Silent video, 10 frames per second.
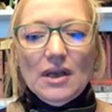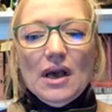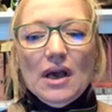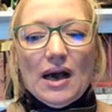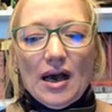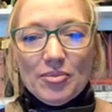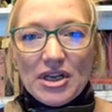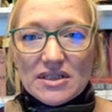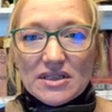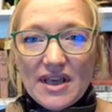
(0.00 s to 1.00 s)

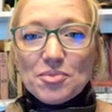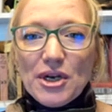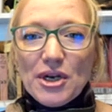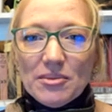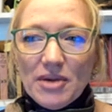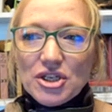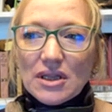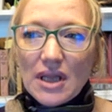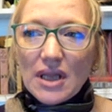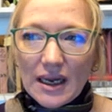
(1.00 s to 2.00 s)
Because that's pretty much
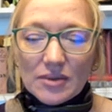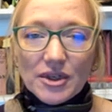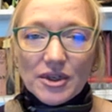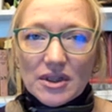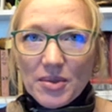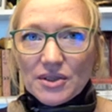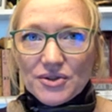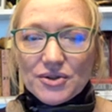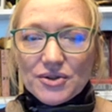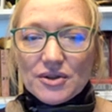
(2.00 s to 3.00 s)
in line with the
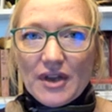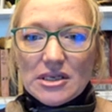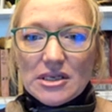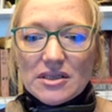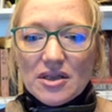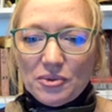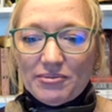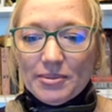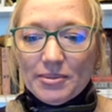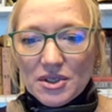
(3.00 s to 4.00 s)
pulse surveys that
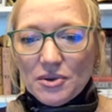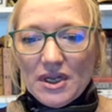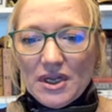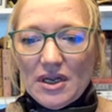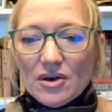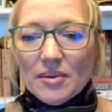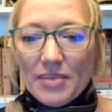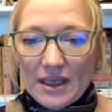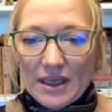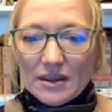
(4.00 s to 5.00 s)
we've been doing here
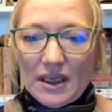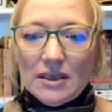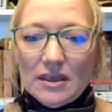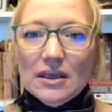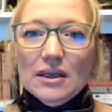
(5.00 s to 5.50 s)
at Bentley.